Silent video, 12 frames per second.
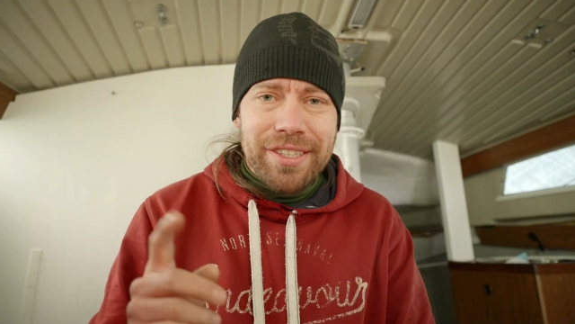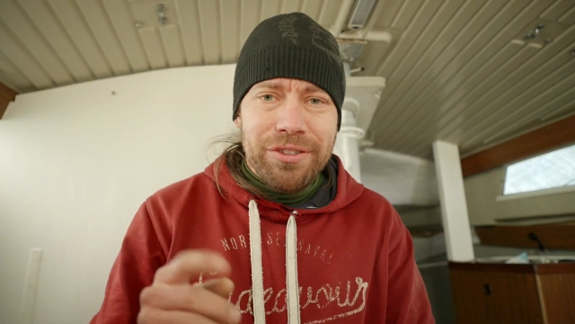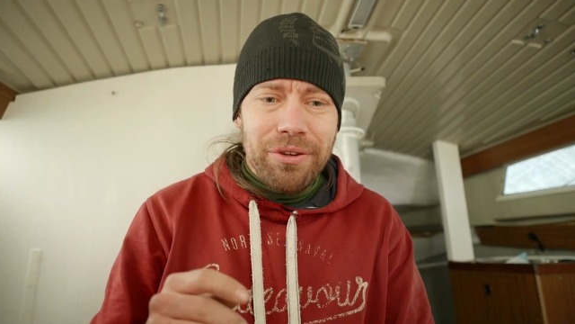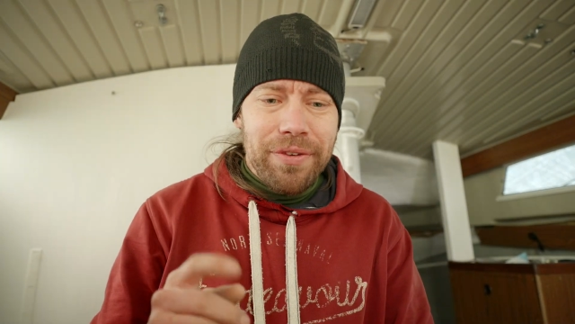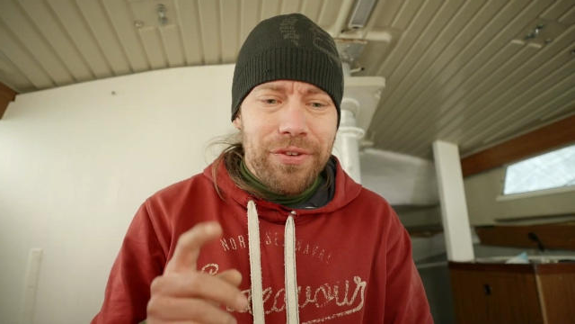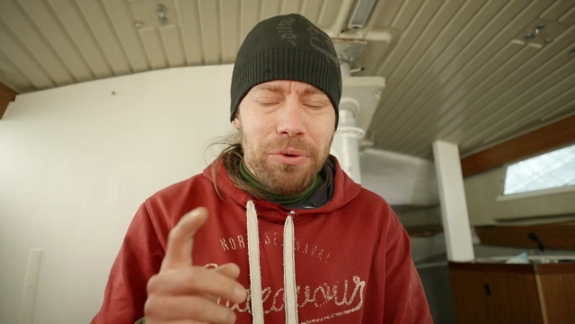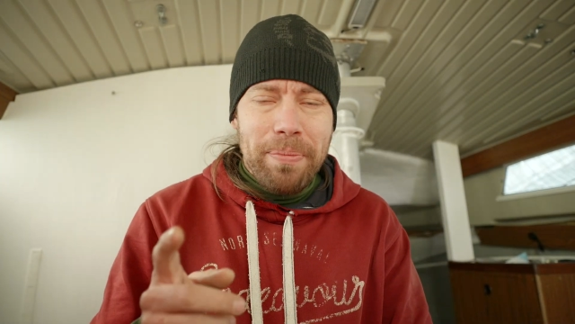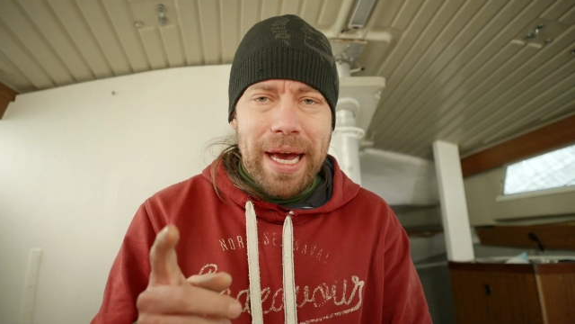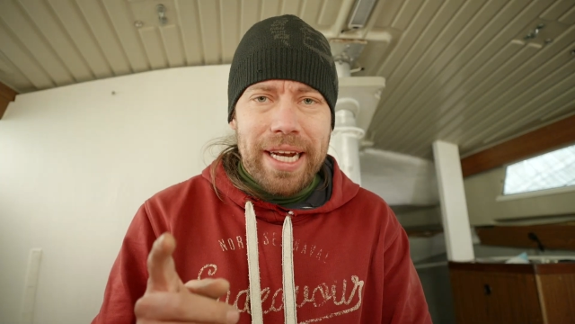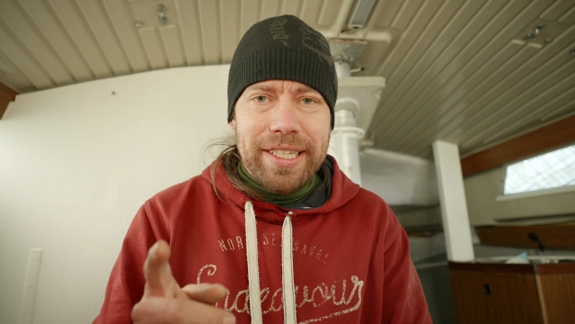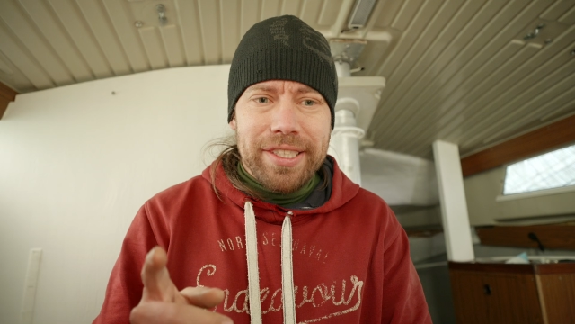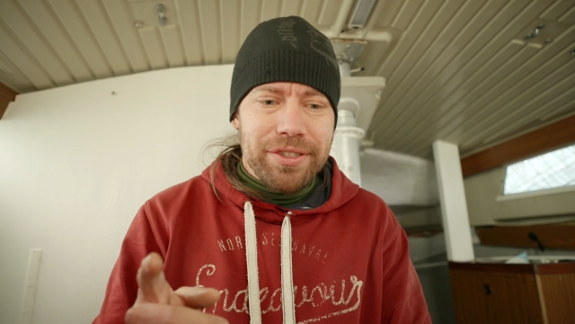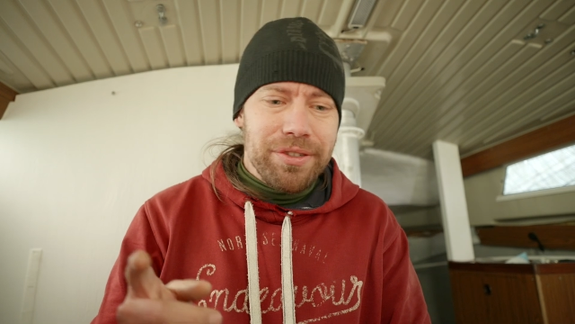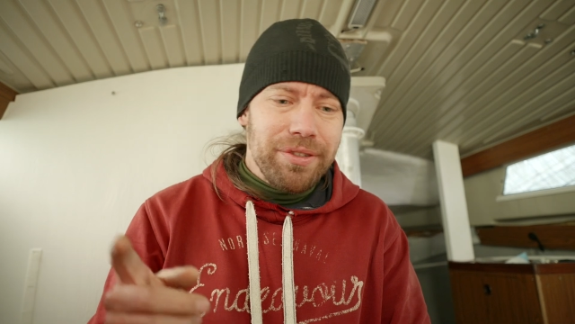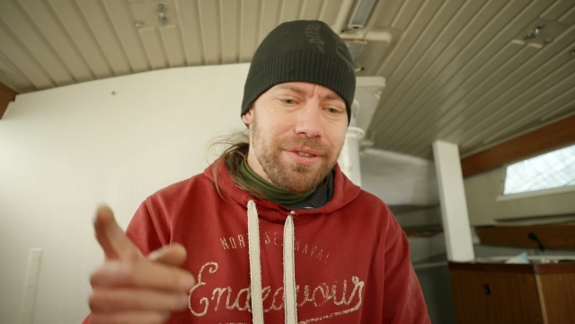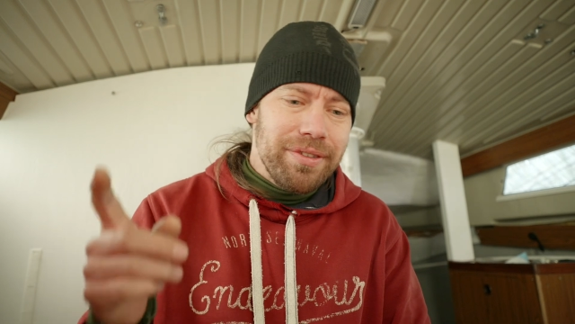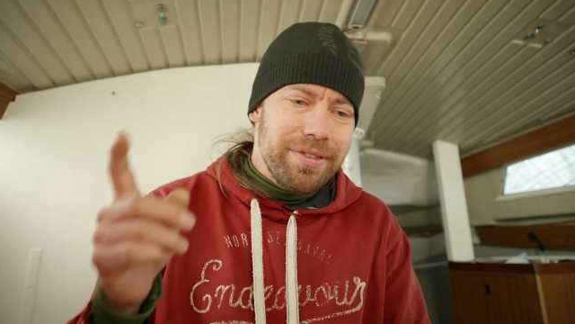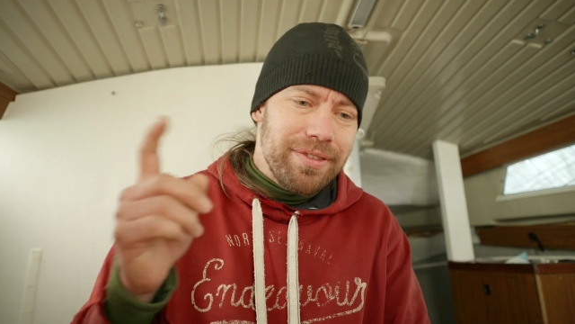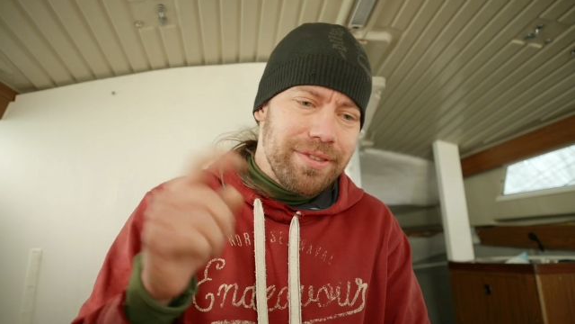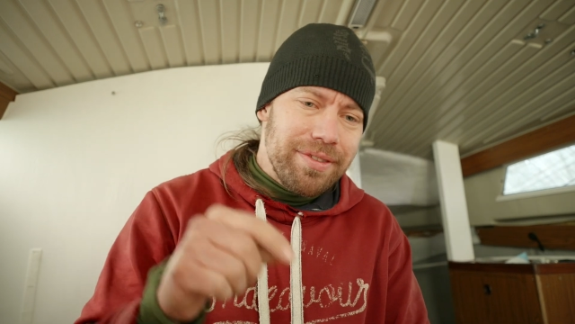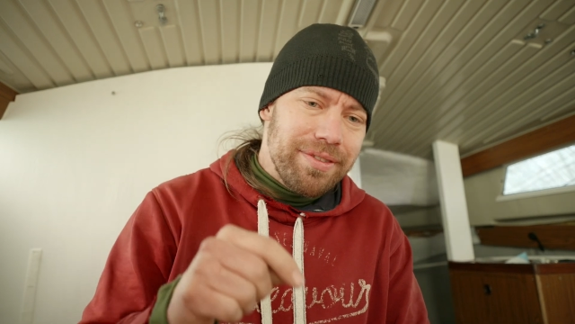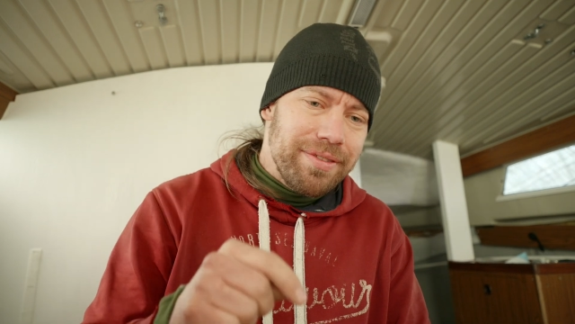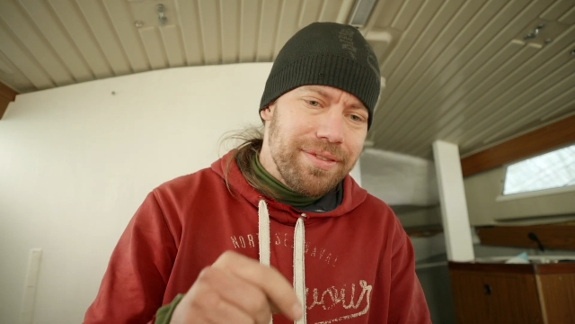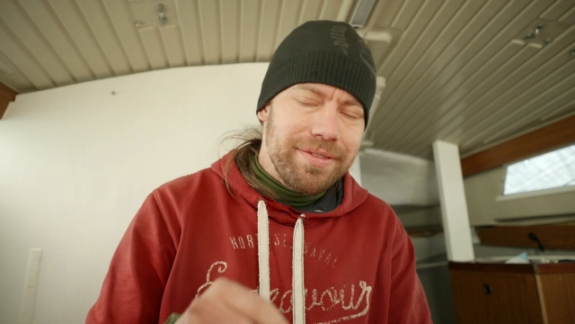So if you manage to
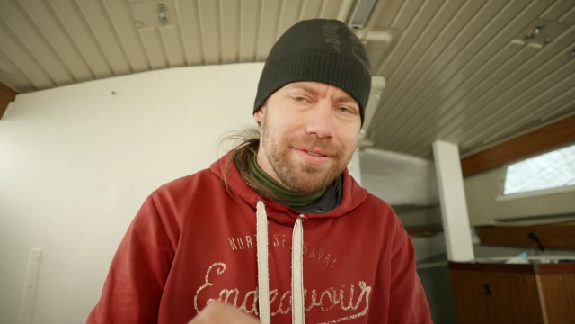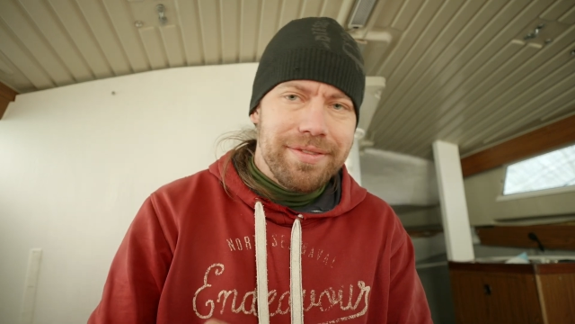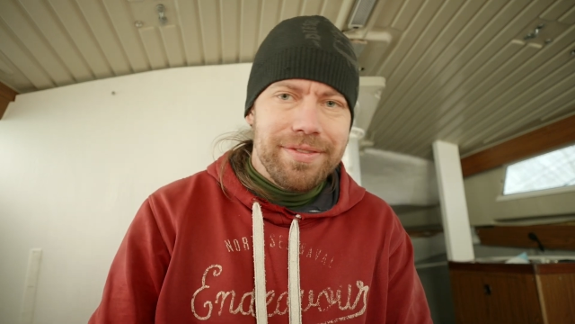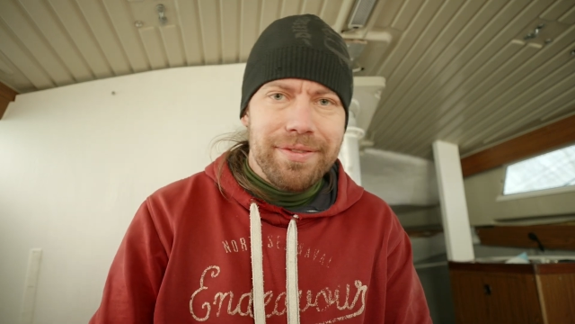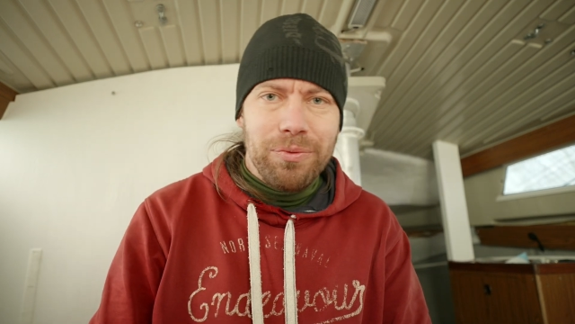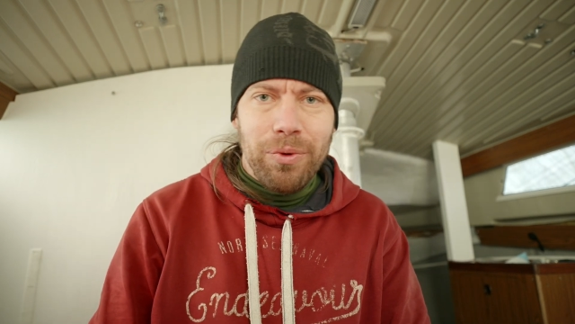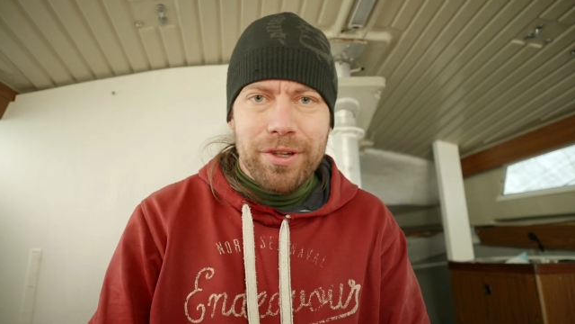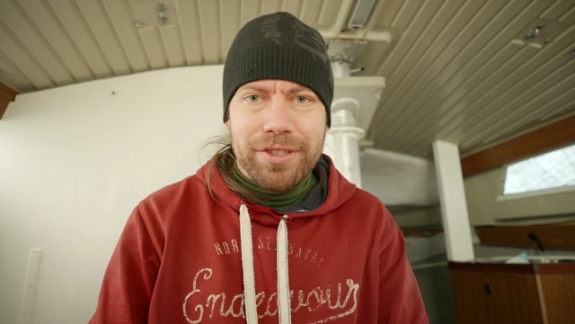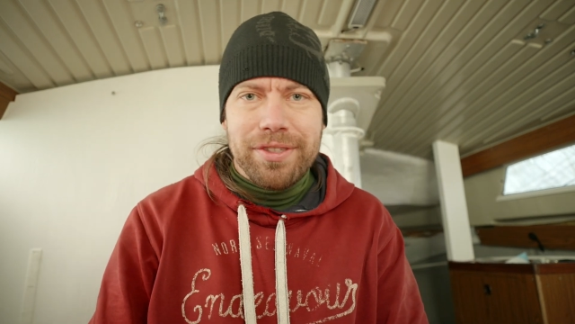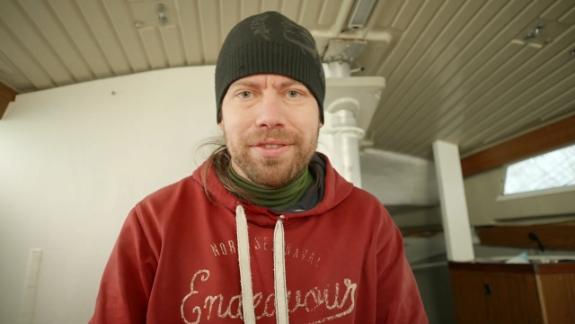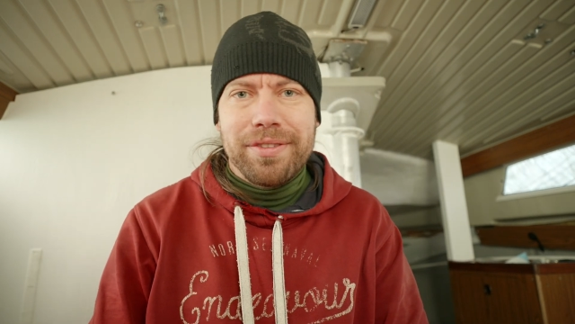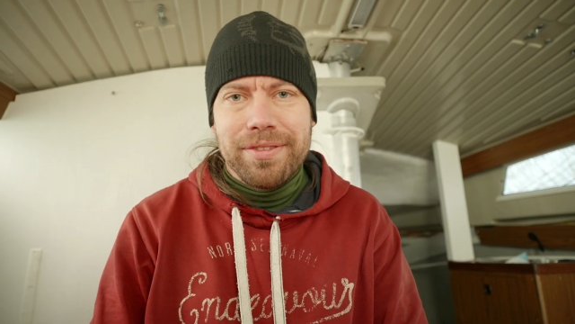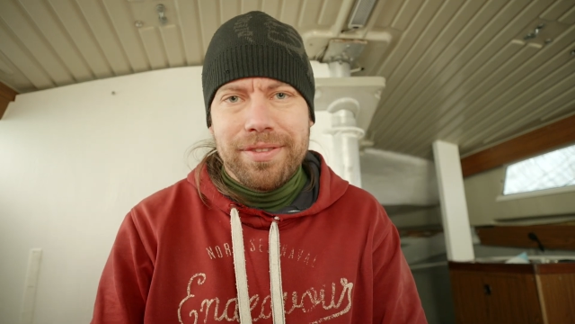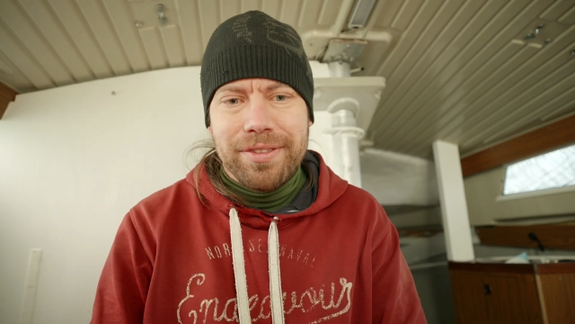watch